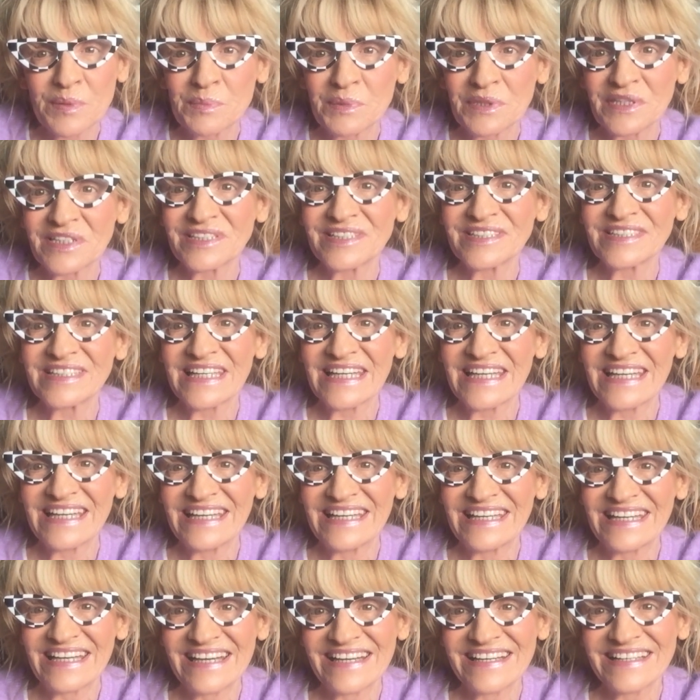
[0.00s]
But
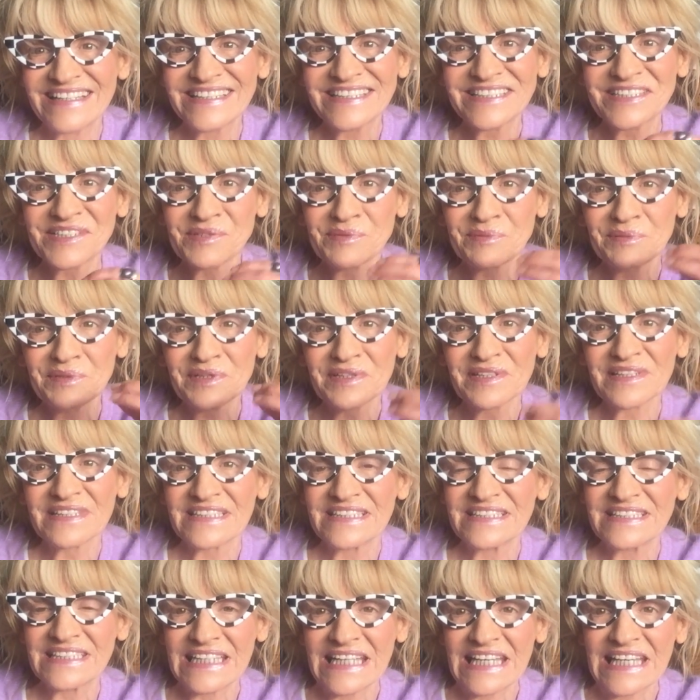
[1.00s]
today I
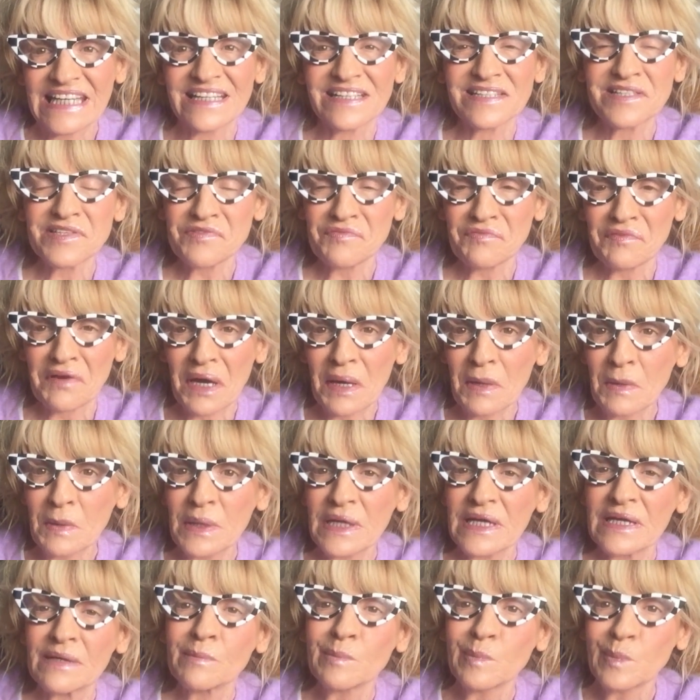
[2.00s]
truly think it's
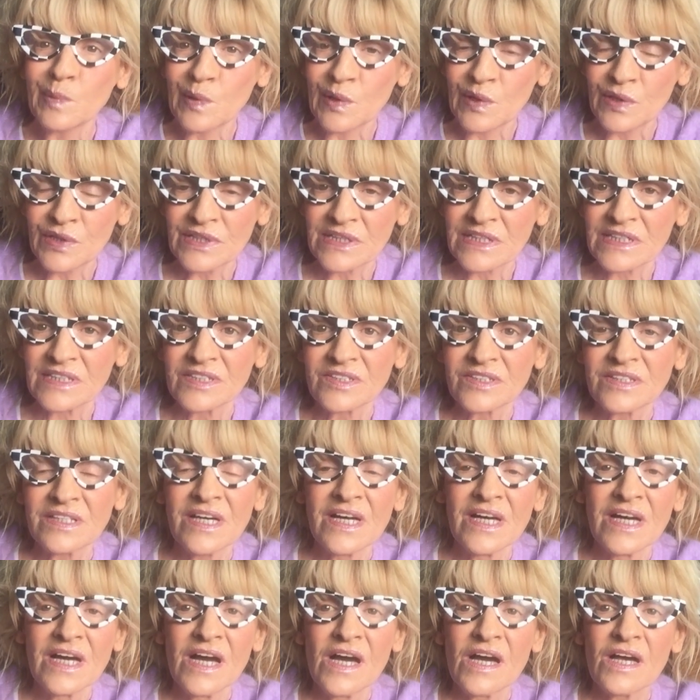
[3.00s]
very important
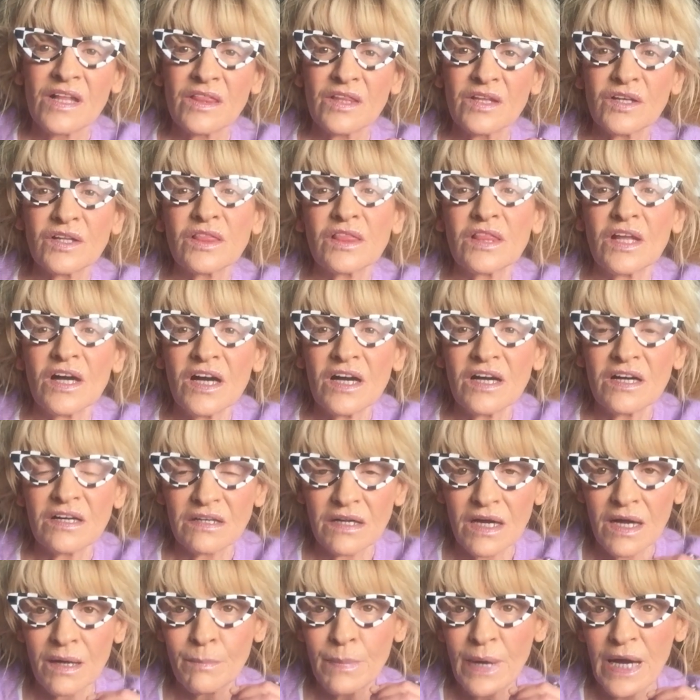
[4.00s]
to
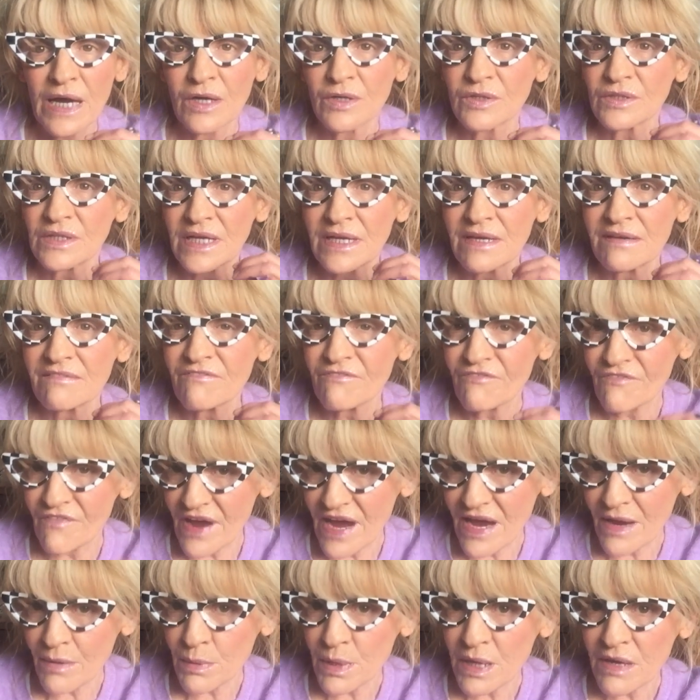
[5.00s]
talk about a
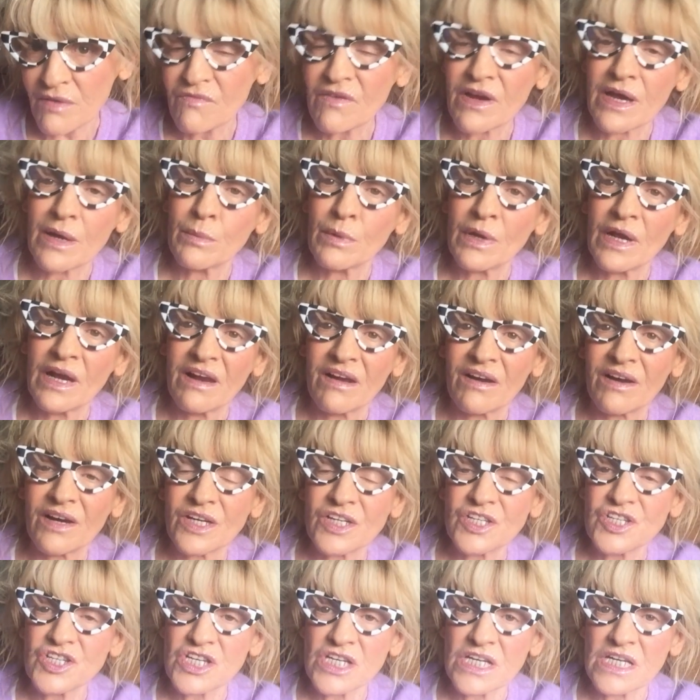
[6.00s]
very
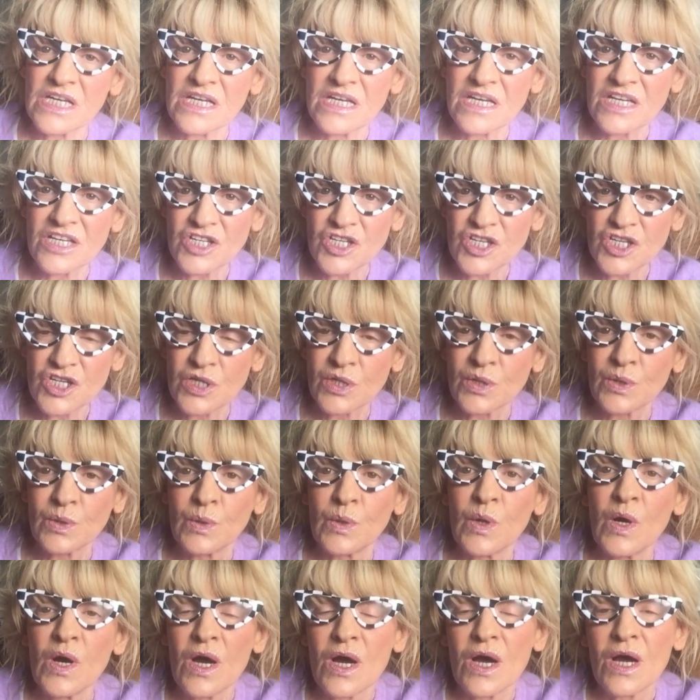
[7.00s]
large
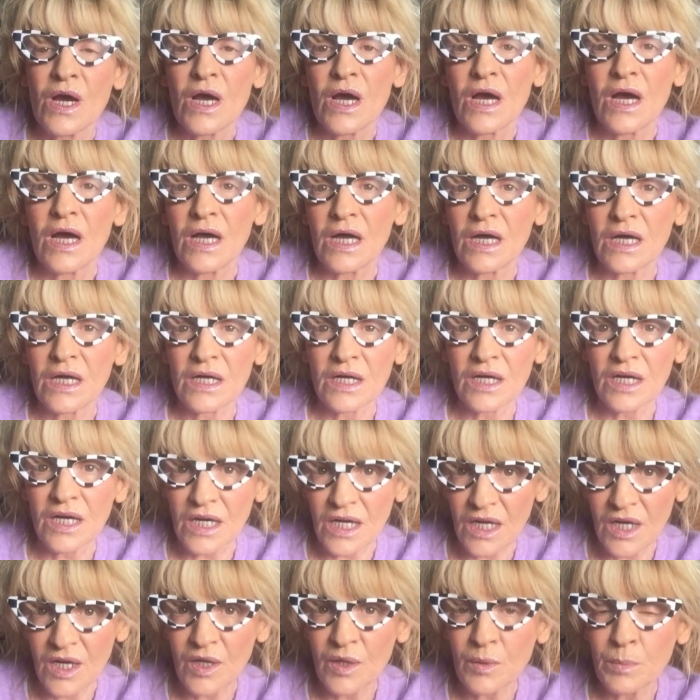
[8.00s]
issue
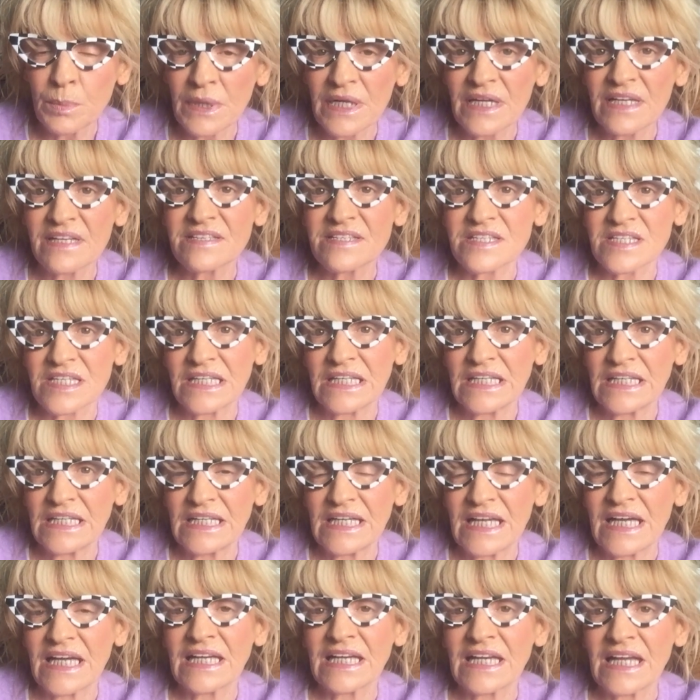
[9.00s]
globally
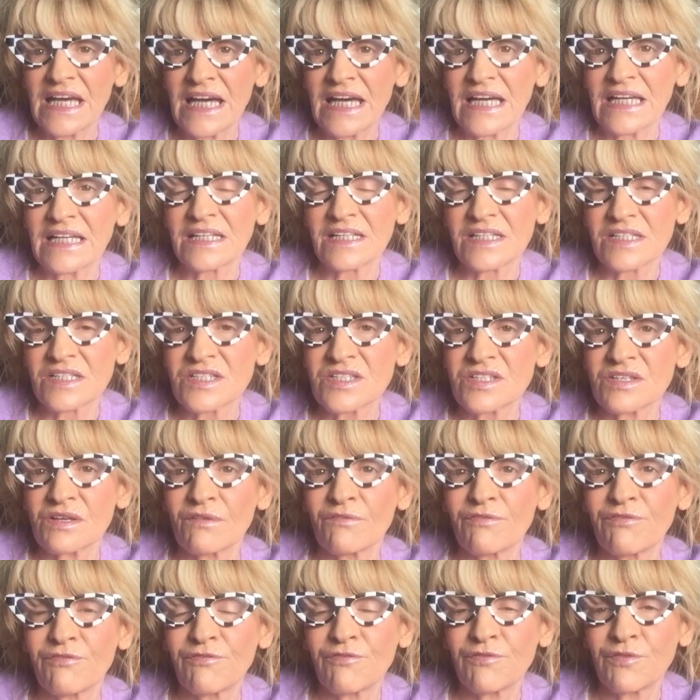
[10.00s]
seen, and that is
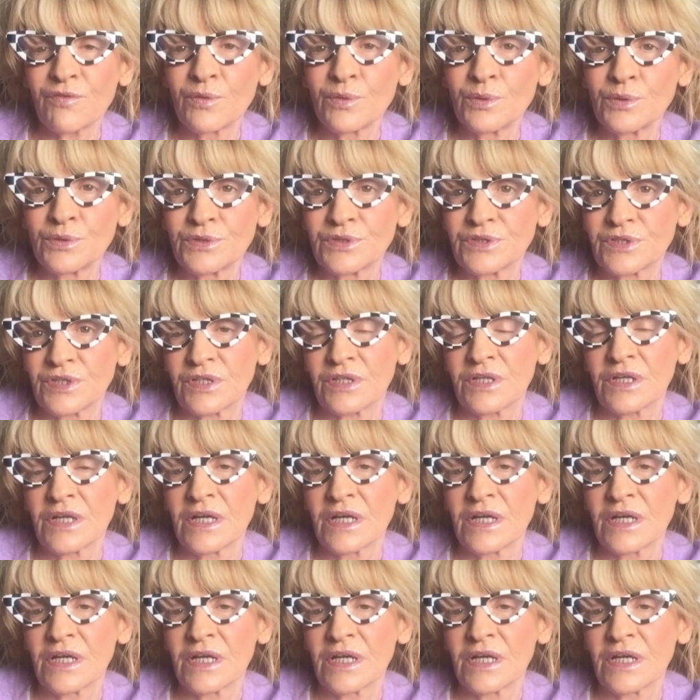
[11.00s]
food